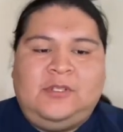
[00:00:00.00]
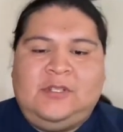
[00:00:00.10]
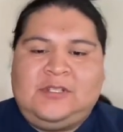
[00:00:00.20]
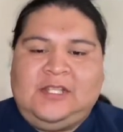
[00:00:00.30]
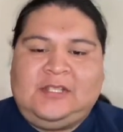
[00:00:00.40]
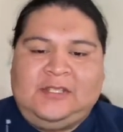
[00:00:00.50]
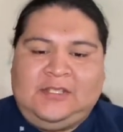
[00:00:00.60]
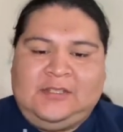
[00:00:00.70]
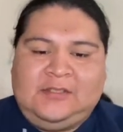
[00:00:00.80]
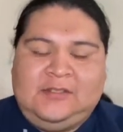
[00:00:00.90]
It's like
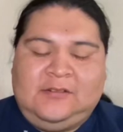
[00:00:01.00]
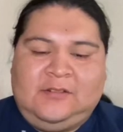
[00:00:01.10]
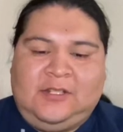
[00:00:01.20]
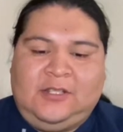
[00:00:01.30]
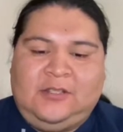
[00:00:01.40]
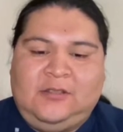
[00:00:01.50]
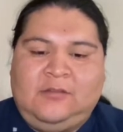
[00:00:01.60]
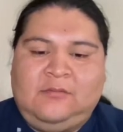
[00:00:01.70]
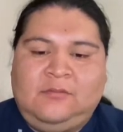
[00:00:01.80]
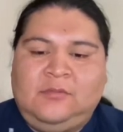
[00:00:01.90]
this, right?
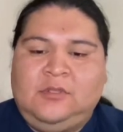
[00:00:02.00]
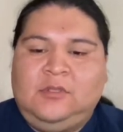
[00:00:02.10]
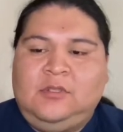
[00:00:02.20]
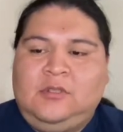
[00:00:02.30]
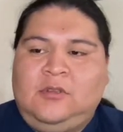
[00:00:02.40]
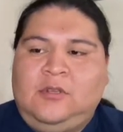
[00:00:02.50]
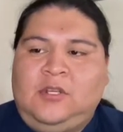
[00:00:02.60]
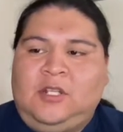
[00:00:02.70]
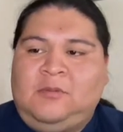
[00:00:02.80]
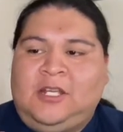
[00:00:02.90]

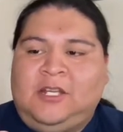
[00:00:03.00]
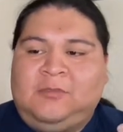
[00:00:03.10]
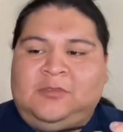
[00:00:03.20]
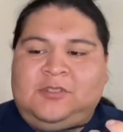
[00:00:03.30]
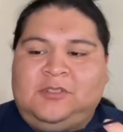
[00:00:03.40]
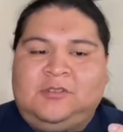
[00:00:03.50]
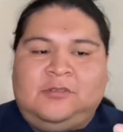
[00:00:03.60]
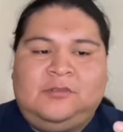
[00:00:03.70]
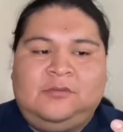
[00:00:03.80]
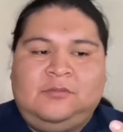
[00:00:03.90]
And I'll line up the two
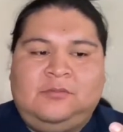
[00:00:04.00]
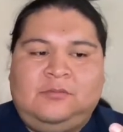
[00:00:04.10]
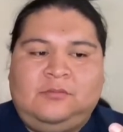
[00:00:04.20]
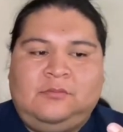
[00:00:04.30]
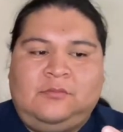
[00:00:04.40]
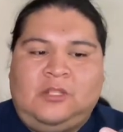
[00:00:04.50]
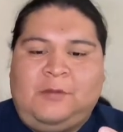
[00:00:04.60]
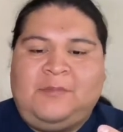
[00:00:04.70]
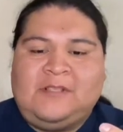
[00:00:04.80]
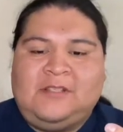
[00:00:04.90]

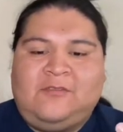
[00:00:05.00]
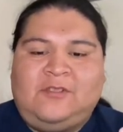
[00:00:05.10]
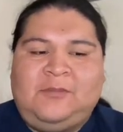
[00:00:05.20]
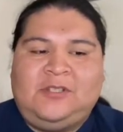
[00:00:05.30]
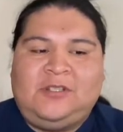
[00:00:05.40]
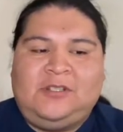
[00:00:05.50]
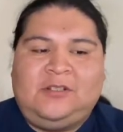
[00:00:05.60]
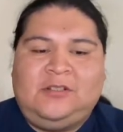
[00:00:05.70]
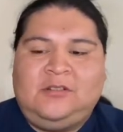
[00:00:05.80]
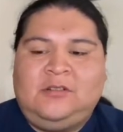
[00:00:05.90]
opposite from each other.